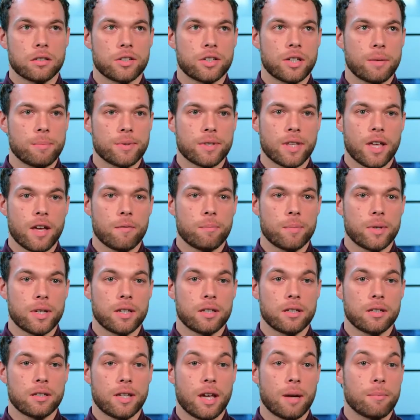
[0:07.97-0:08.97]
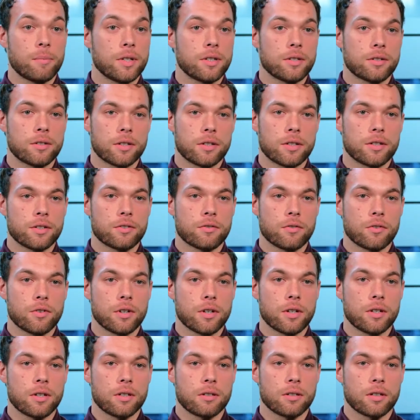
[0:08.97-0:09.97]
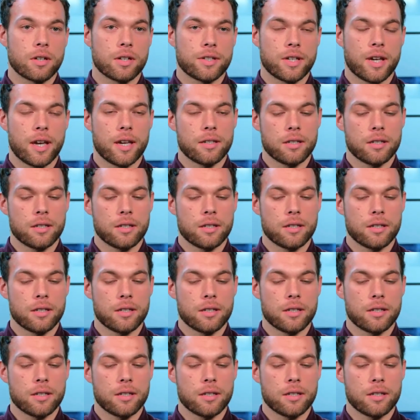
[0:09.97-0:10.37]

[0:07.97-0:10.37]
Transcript: ships that have been damaged or destroyed because it